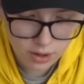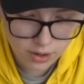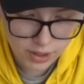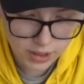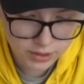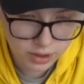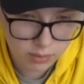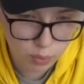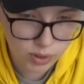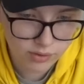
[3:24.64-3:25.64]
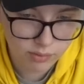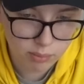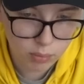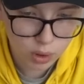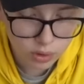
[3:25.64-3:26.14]
Next up, we have
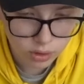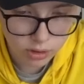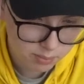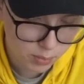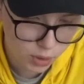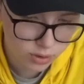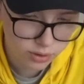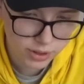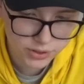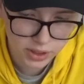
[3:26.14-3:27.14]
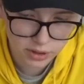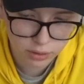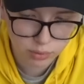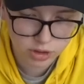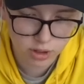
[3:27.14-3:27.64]
Murder. Murder is a
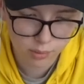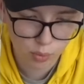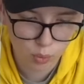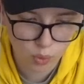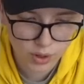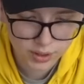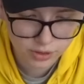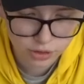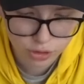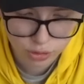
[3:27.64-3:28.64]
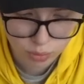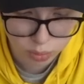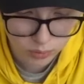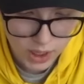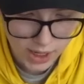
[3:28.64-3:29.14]
3-drop 1 and 2
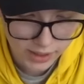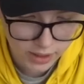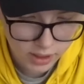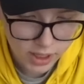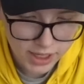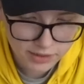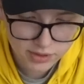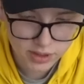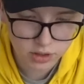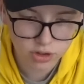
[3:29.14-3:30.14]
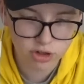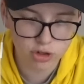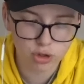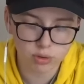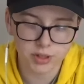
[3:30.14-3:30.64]
black instant
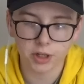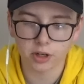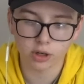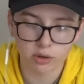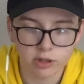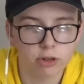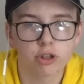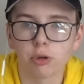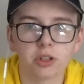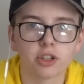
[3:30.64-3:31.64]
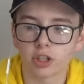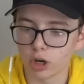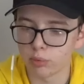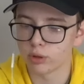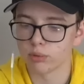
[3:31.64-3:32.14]
destroy target creature, so it's just
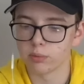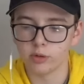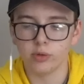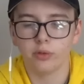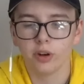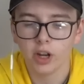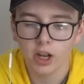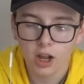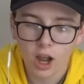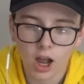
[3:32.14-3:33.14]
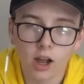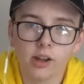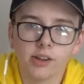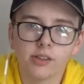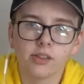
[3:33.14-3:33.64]
helping you remove,
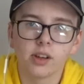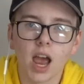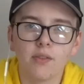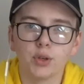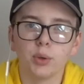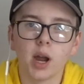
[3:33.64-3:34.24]
helping